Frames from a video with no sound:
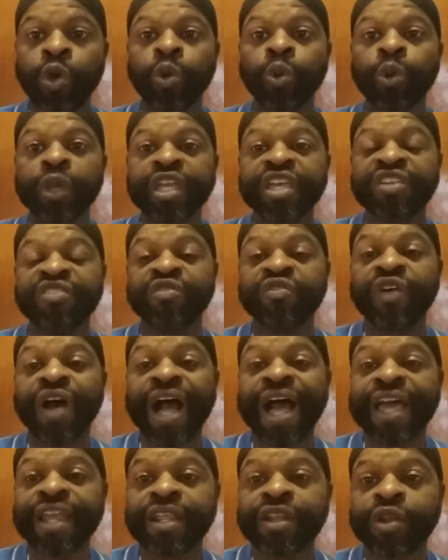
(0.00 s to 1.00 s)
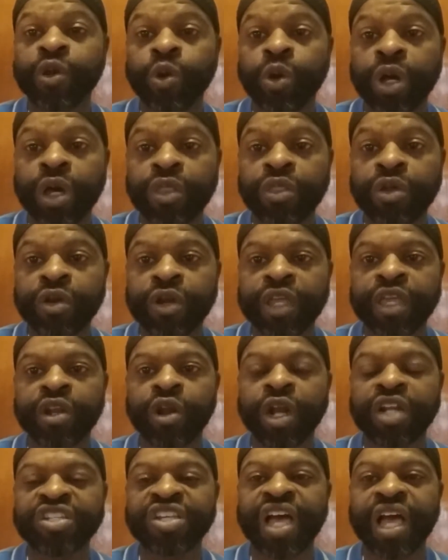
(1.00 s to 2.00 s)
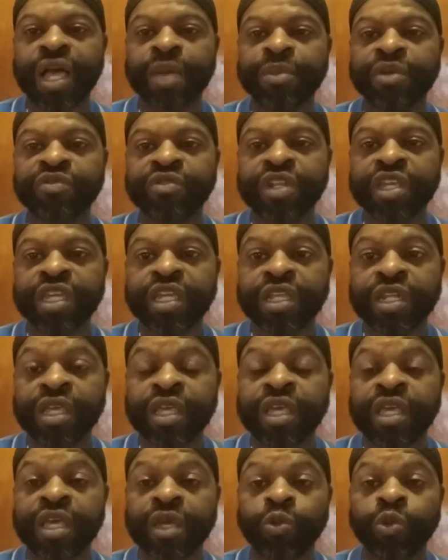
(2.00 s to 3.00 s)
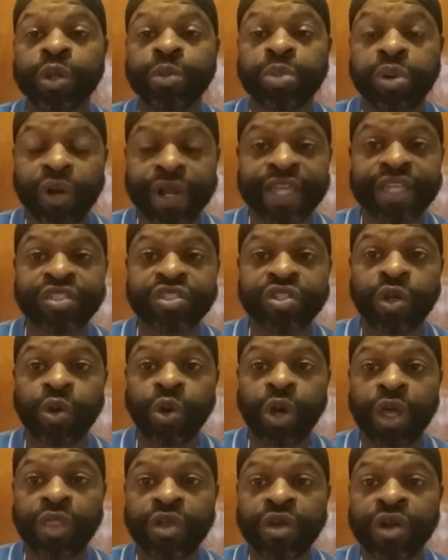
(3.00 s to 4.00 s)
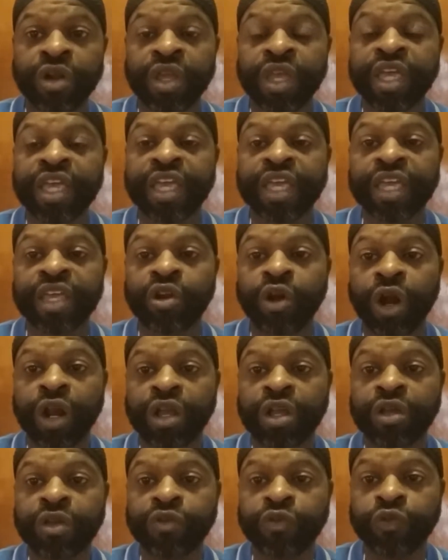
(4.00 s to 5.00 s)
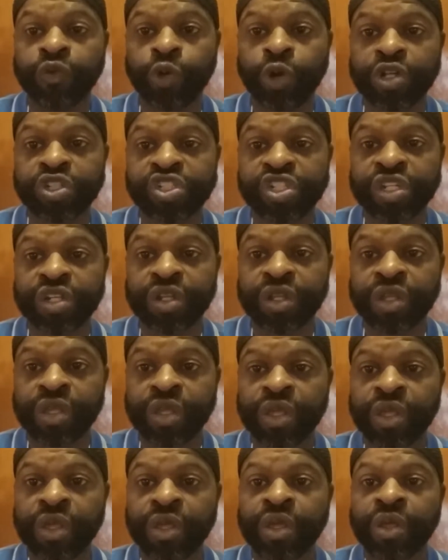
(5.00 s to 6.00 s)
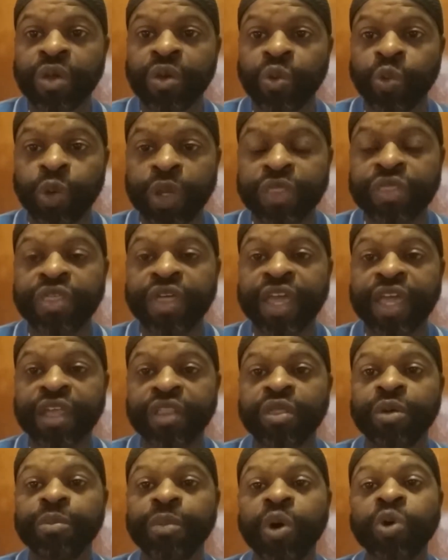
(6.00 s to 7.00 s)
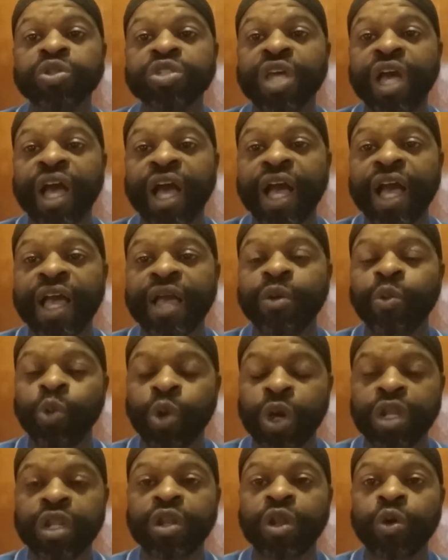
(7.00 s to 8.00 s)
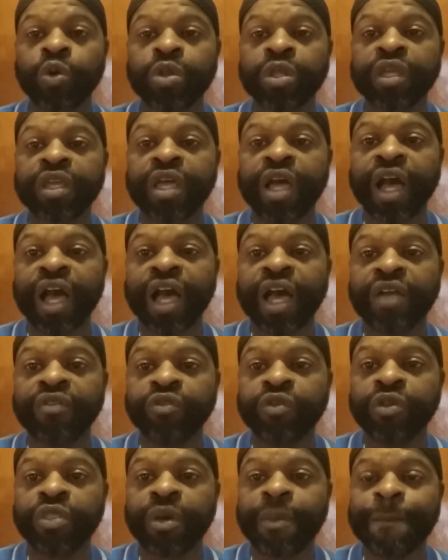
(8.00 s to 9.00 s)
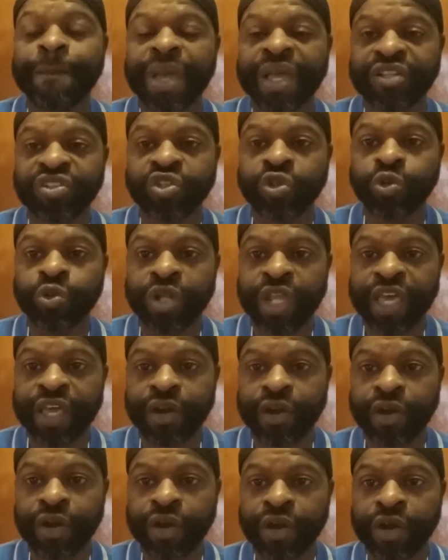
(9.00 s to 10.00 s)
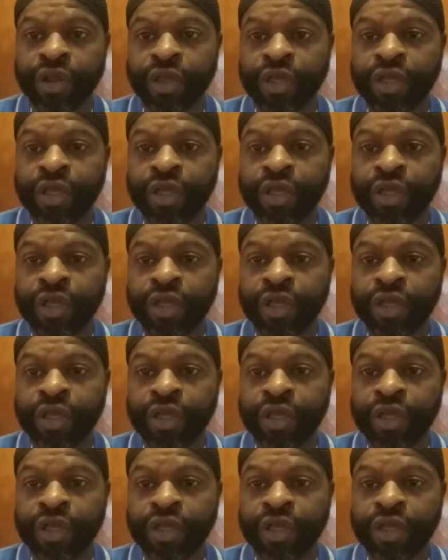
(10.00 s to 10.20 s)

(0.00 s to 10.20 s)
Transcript: We confide in no other in our time of need, and we praise no other in our good fortune. We thank the Most High, one and only God, for the Metu Netter,